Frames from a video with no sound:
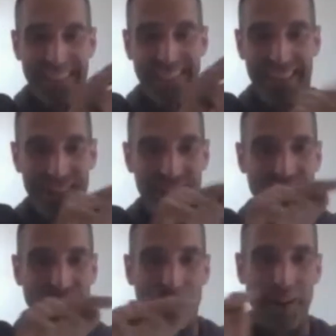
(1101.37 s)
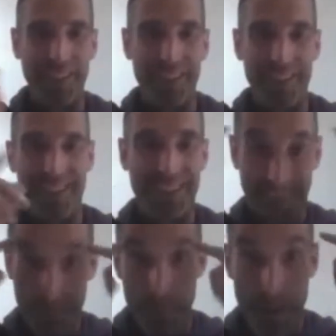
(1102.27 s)
there's so much
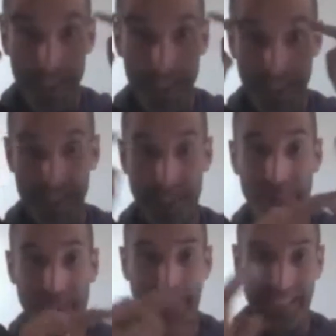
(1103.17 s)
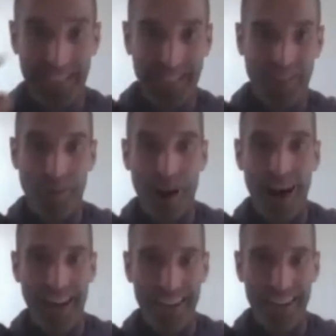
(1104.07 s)
mental stuff that needs to go
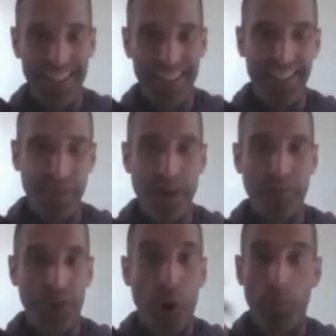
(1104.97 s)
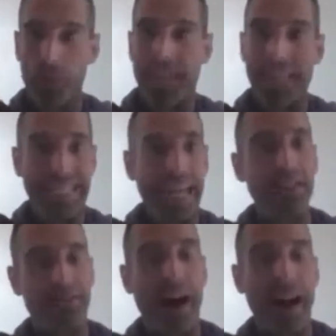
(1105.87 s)
on. You have to almost
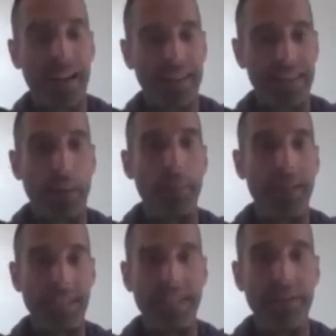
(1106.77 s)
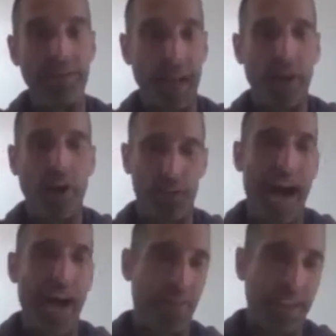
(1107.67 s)
identify as somebody different. I call it
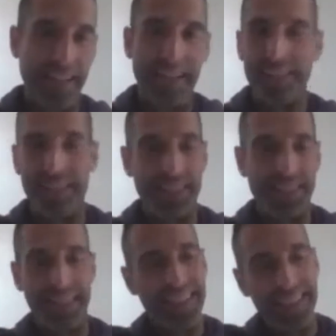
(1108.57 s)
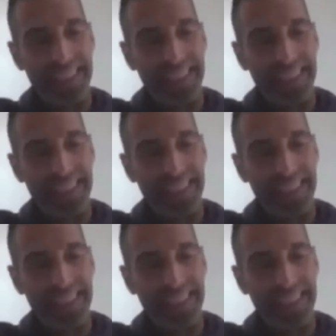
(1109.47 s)
the athlete identity.